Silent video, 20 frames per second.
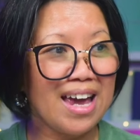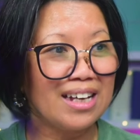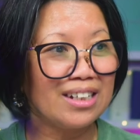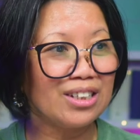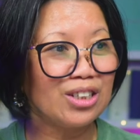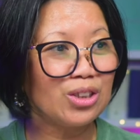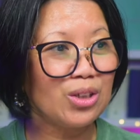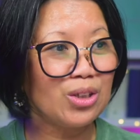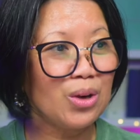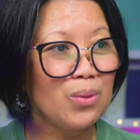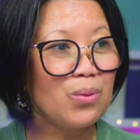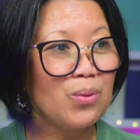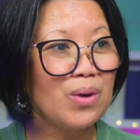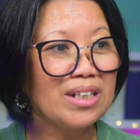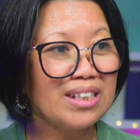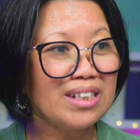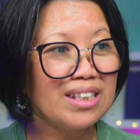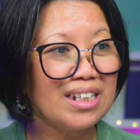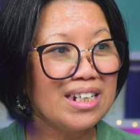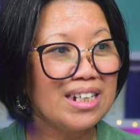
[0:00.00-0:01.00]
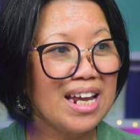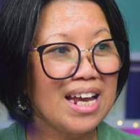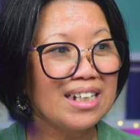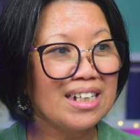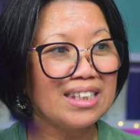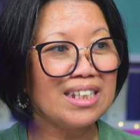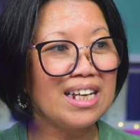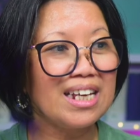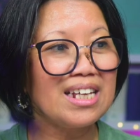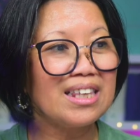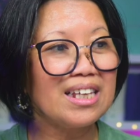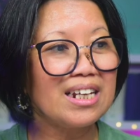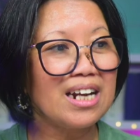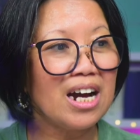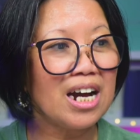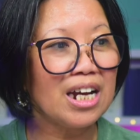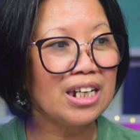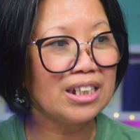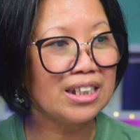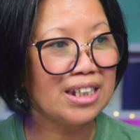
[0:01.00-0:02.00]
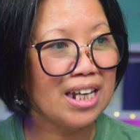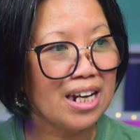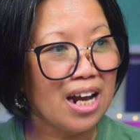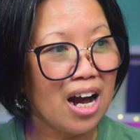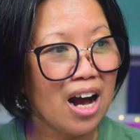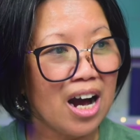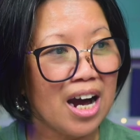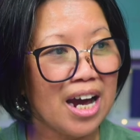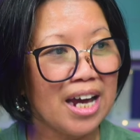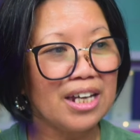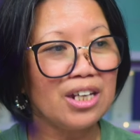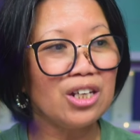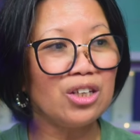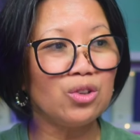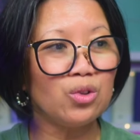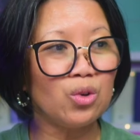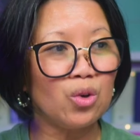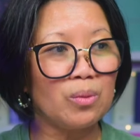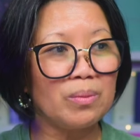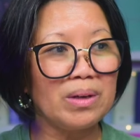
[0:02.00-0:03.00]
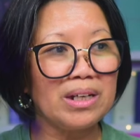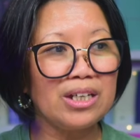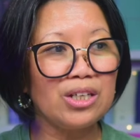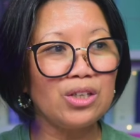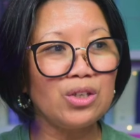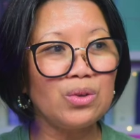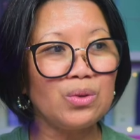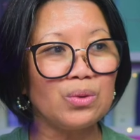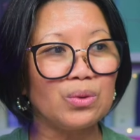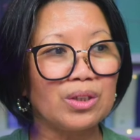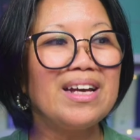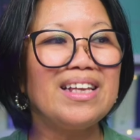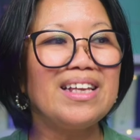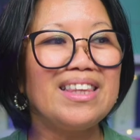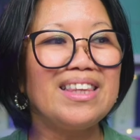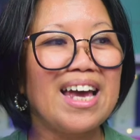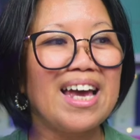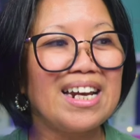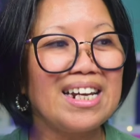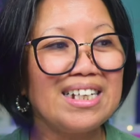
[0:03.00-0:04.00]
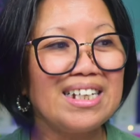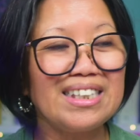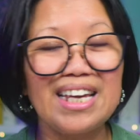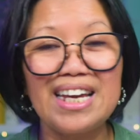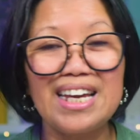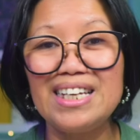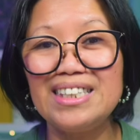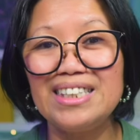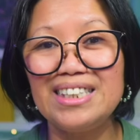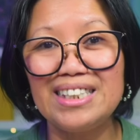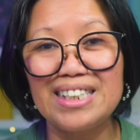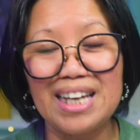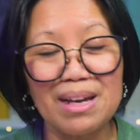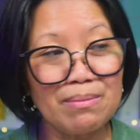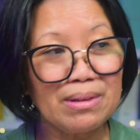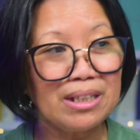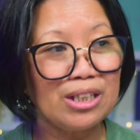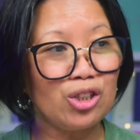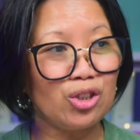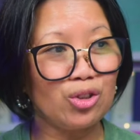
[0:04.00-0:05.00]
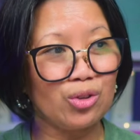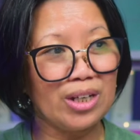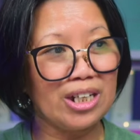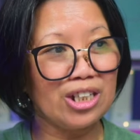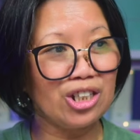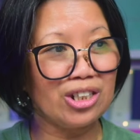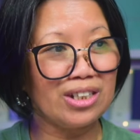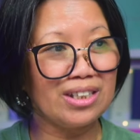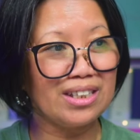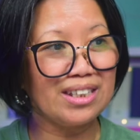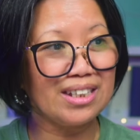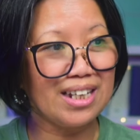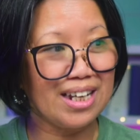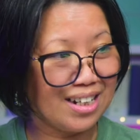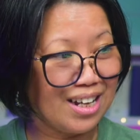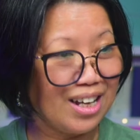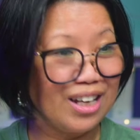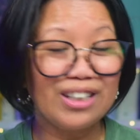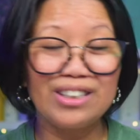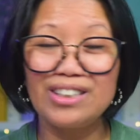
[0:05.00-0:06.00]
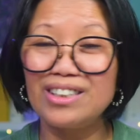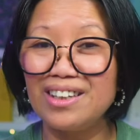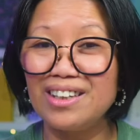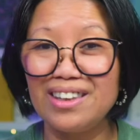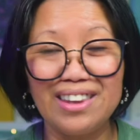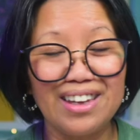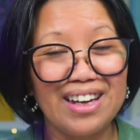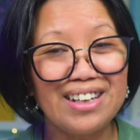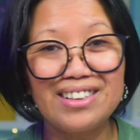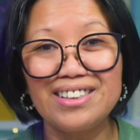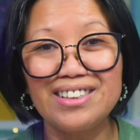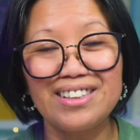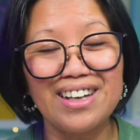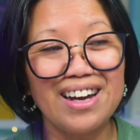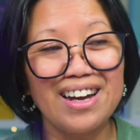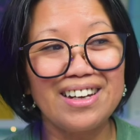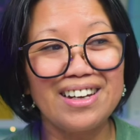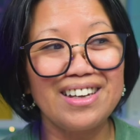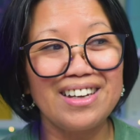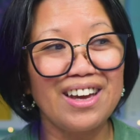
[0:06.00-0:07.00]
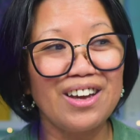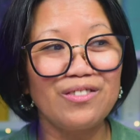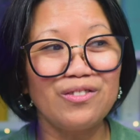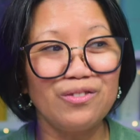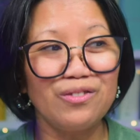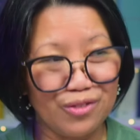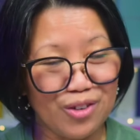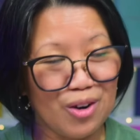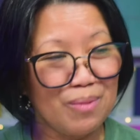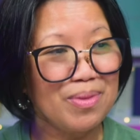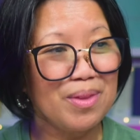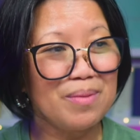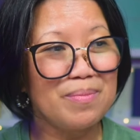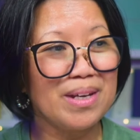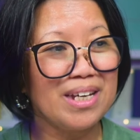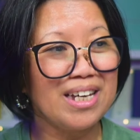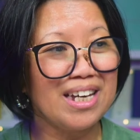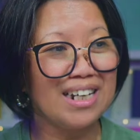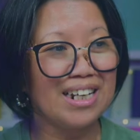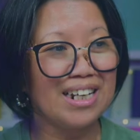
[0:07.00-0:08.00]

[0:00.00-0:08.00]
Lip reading: so what's the next scene that I said I normally use? That is a demonstration scene. So let's start again from the beginning.